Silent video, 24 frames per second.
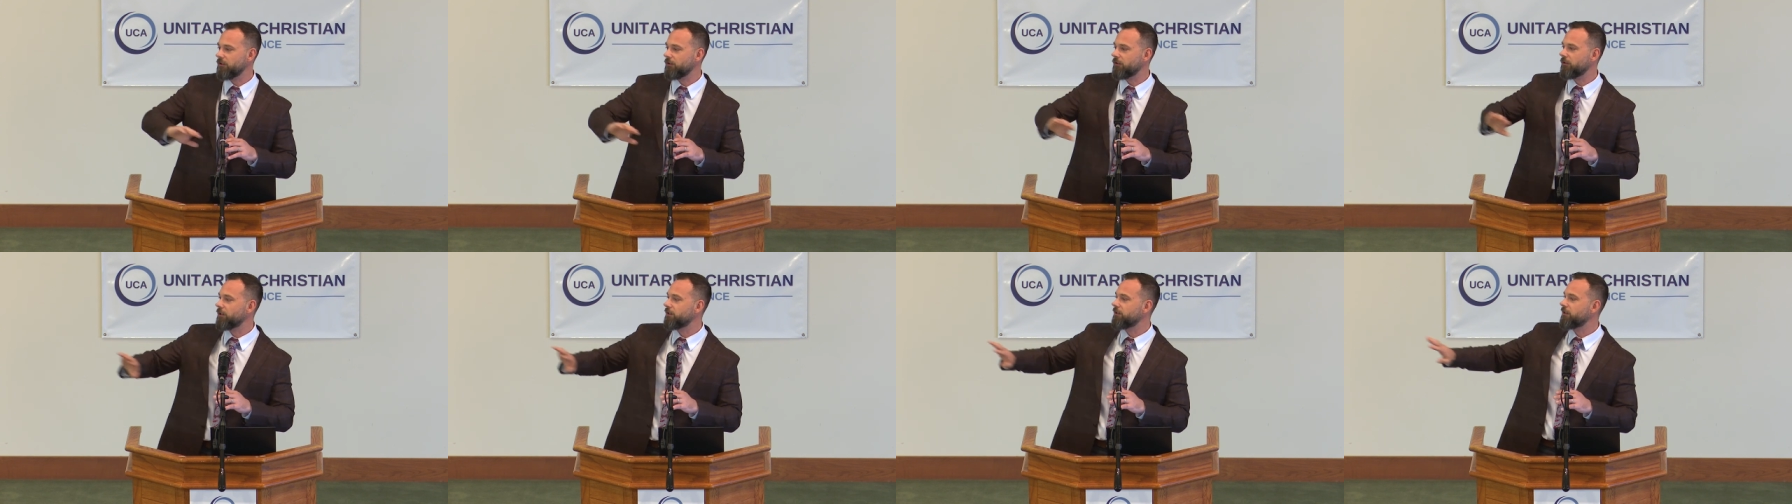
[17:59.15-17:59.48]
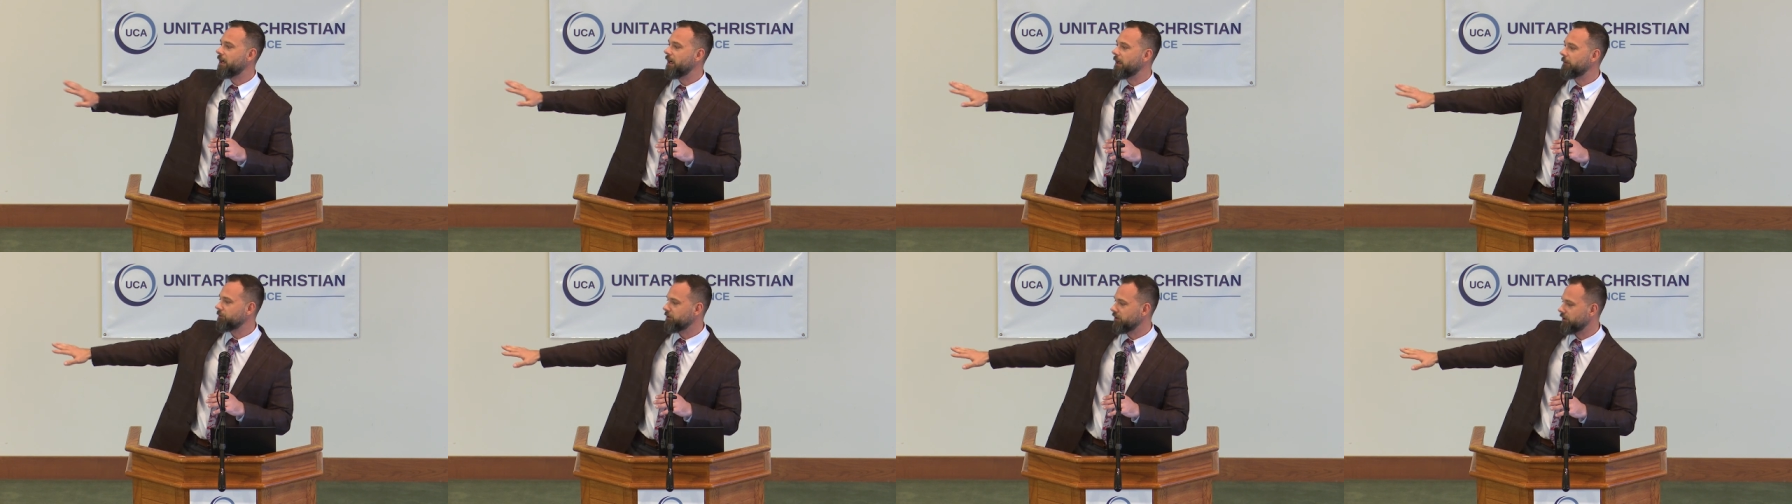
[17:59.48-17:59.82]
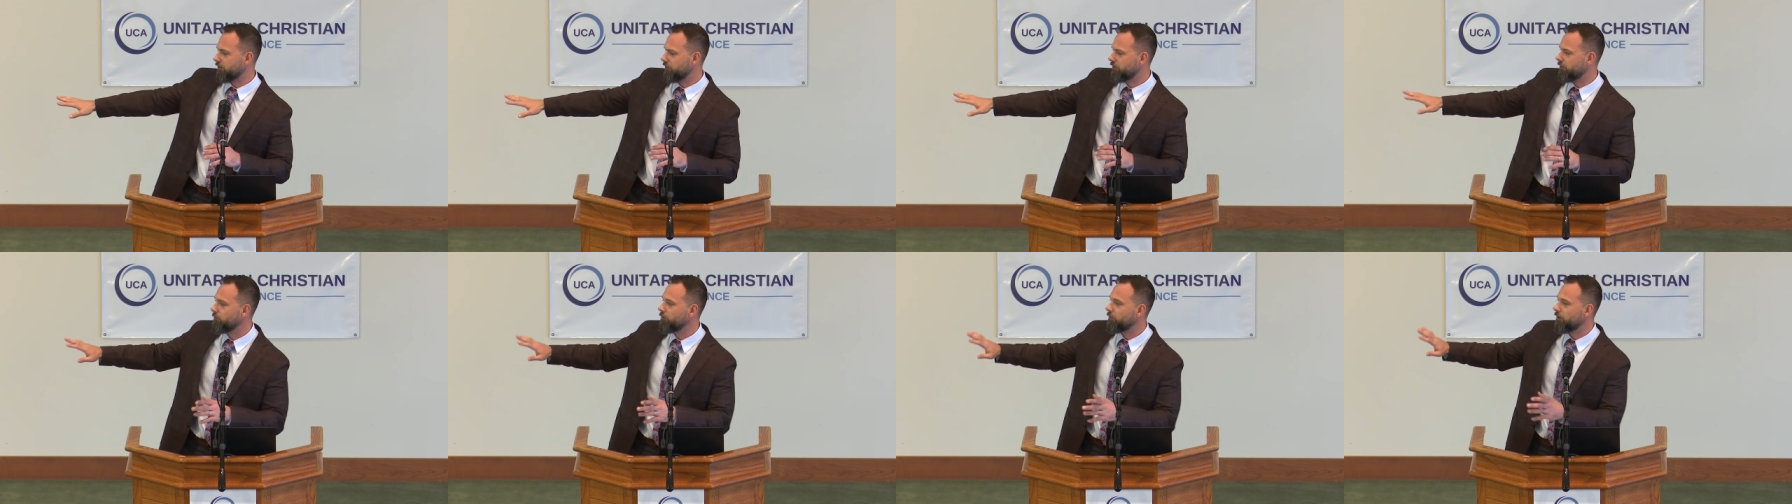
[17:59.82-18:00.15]
you're an
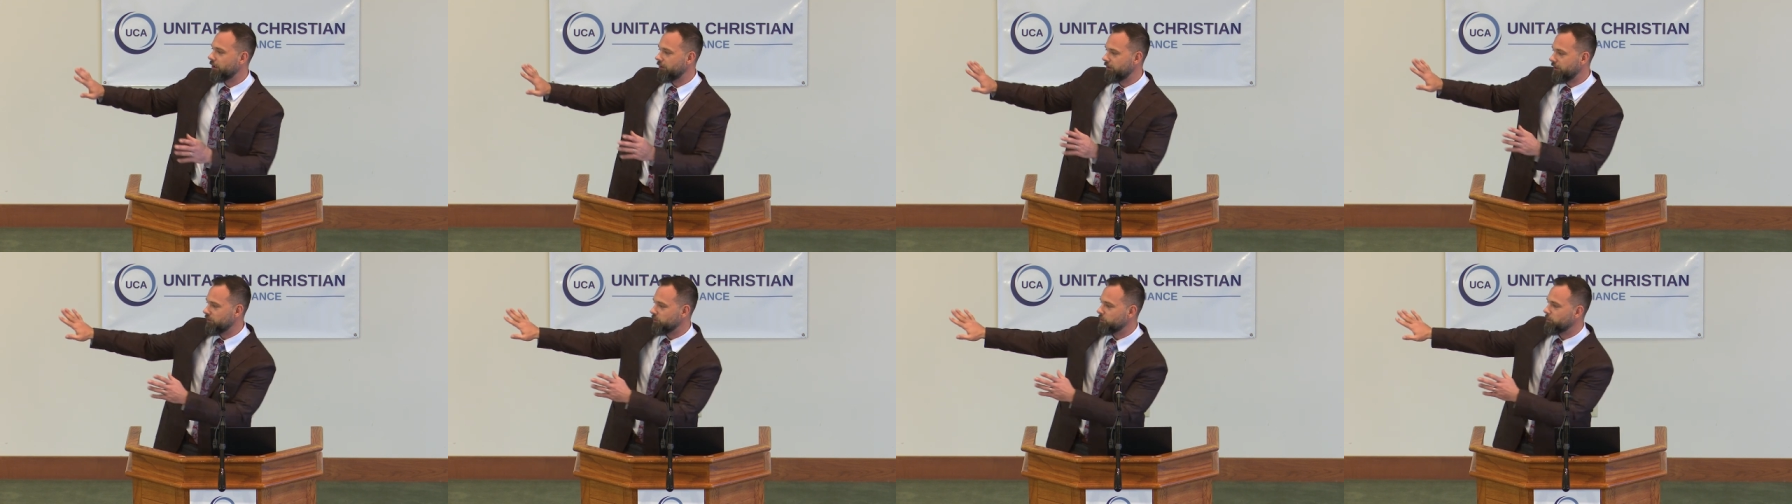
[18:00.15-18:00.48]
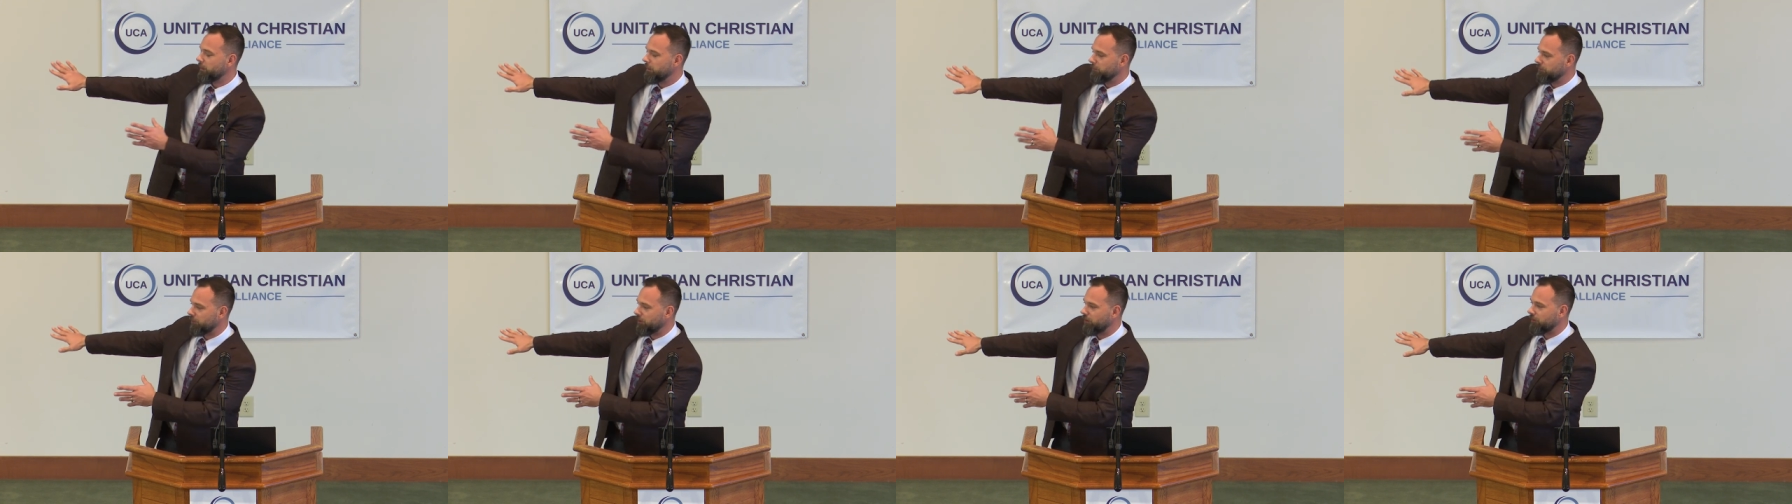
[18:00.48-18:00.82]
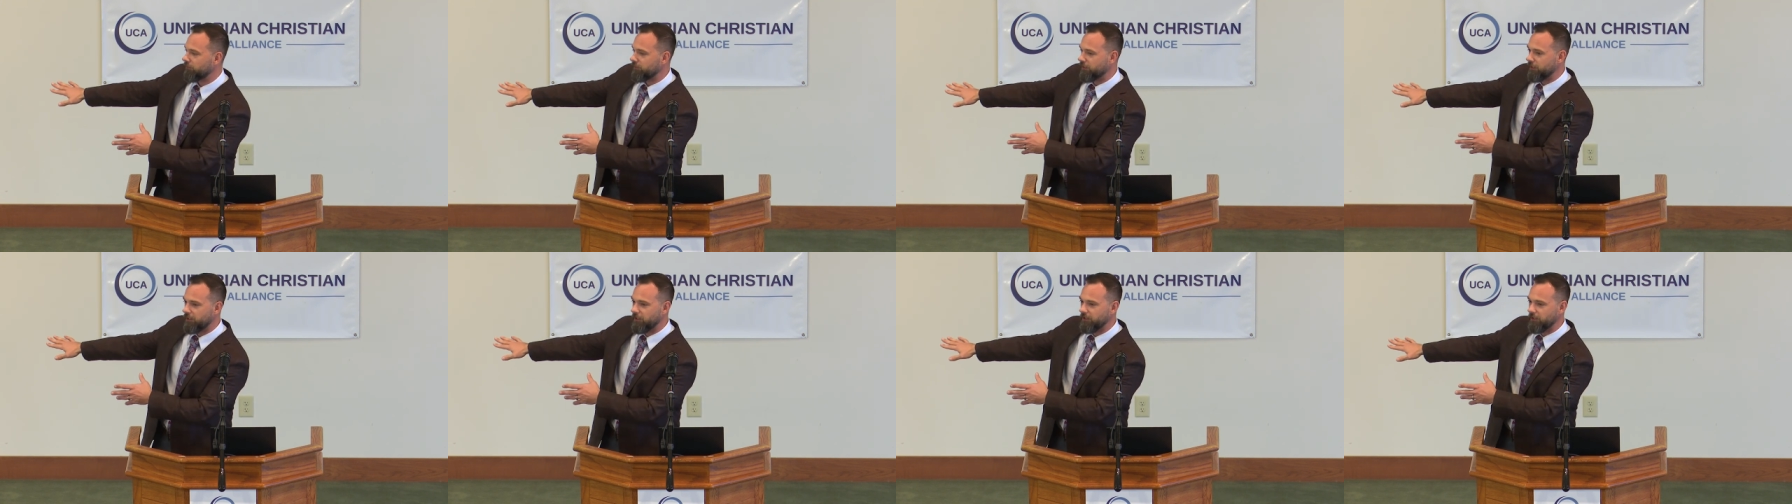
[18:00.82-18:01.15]
adoptionist, you're one of these people
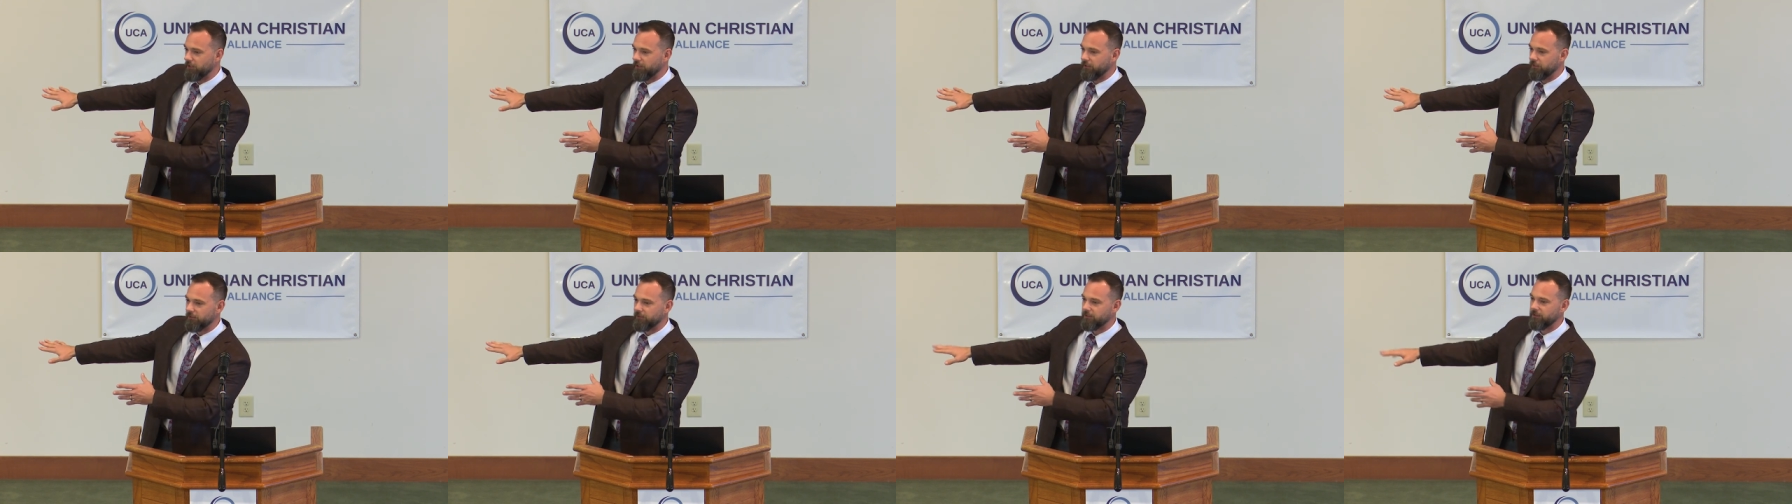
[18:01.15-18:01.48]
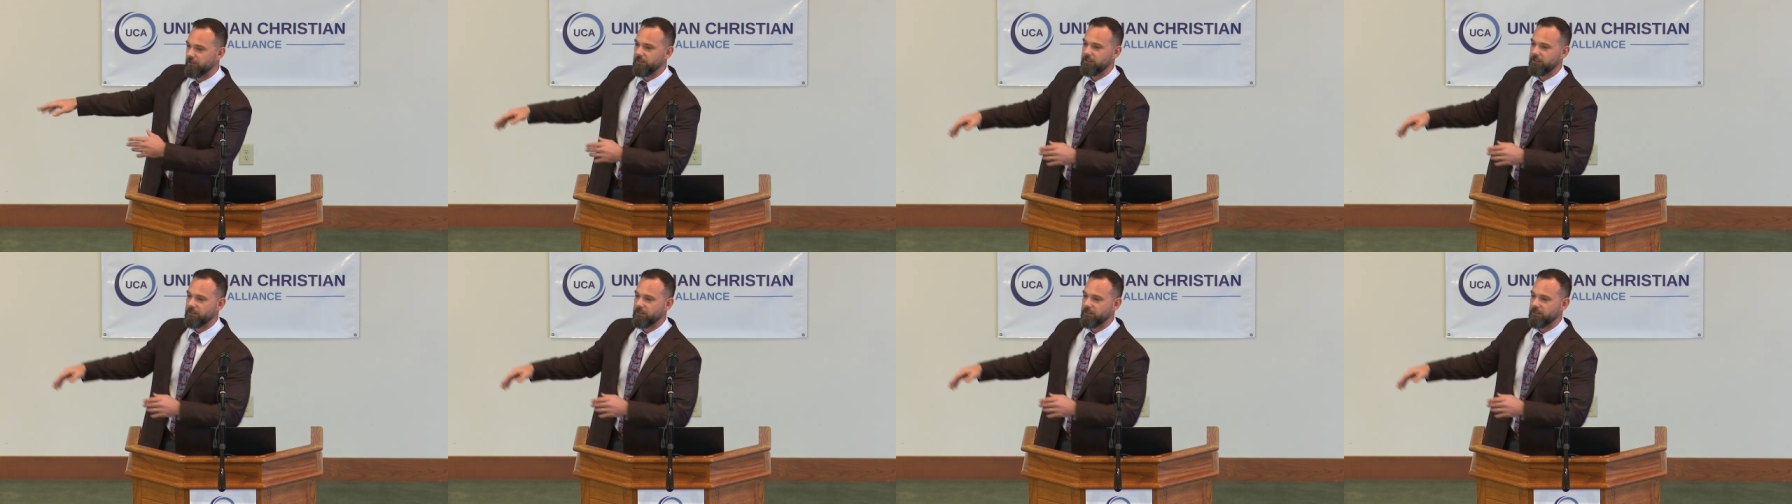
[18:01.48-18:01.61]
over here.